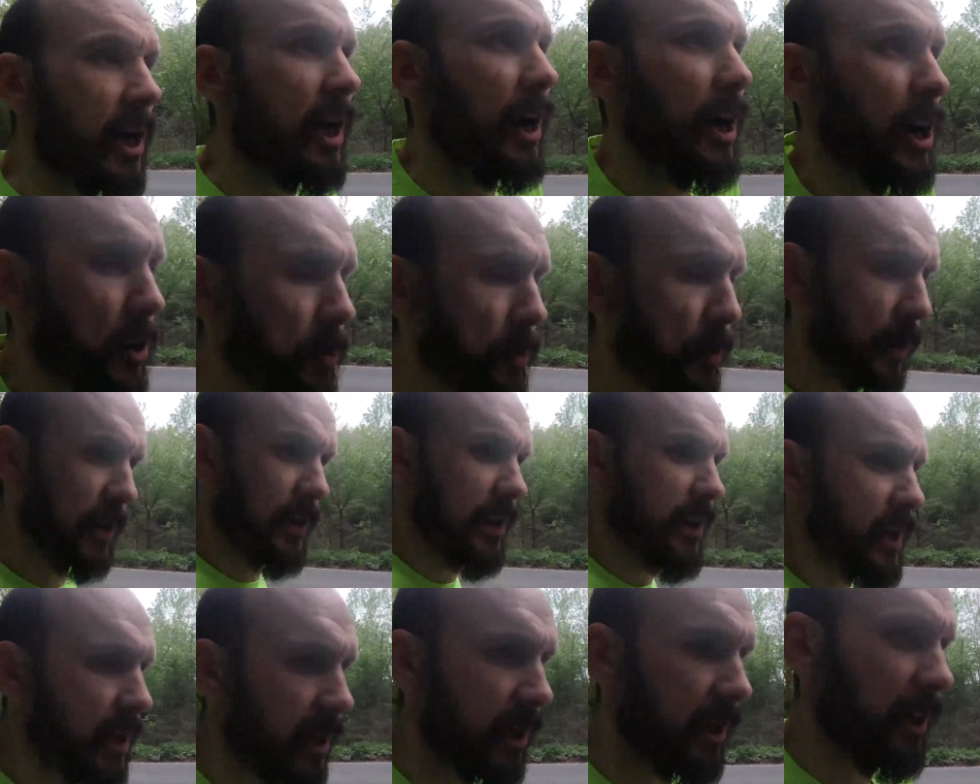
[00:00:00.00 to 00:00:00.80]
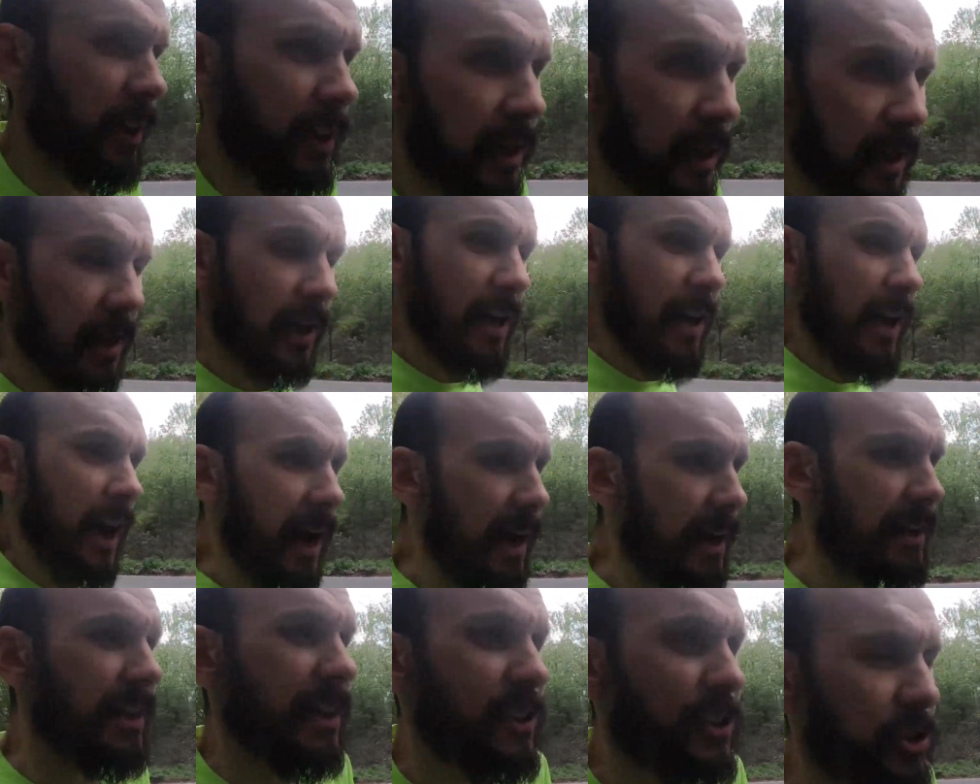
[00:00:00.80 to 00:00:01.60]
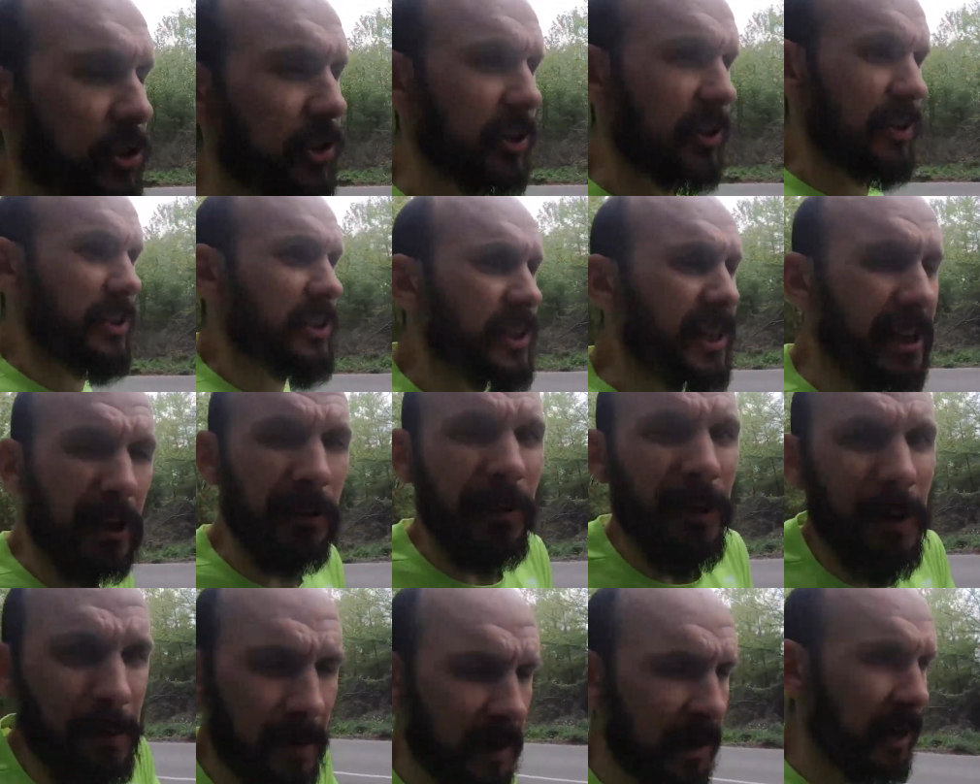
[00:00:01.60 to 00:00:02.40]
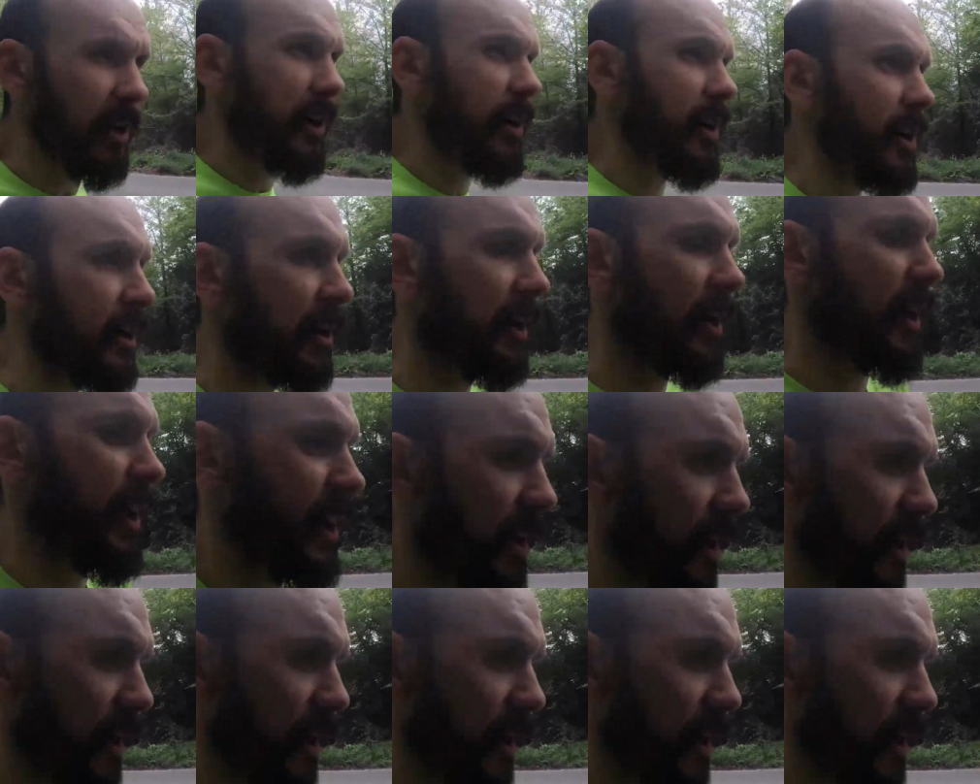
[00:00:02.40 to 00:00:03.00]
open, and as you can see, or maybe you can't,